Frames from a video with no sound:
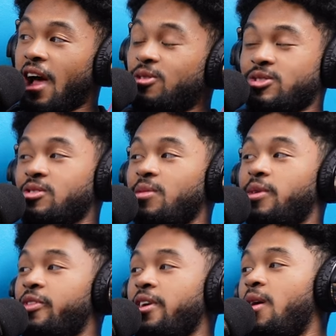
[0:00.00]
I was
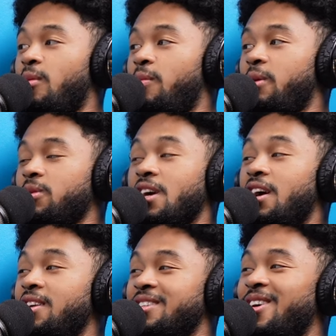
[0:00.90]
screaming for help. I'm like, what the
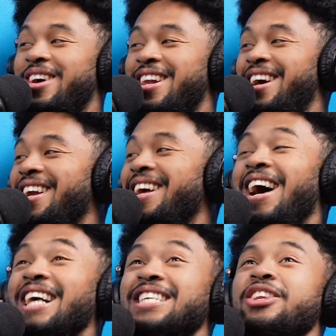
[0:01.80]
hell is going on?
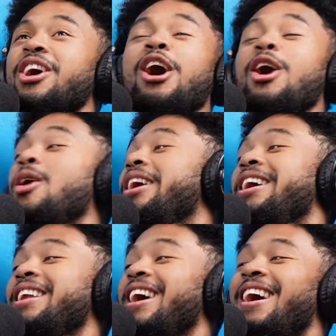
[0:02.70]
I was like, no,
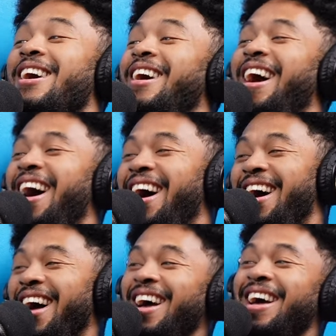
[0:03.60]
no.
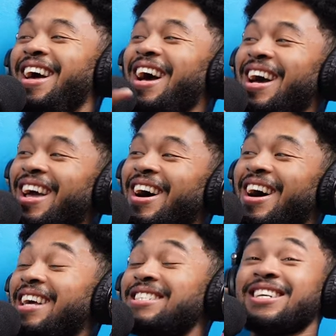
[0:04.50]
Yo,
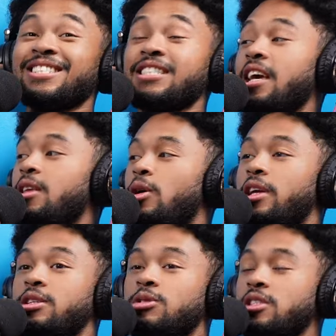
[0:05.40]
that joke, yo, that joke was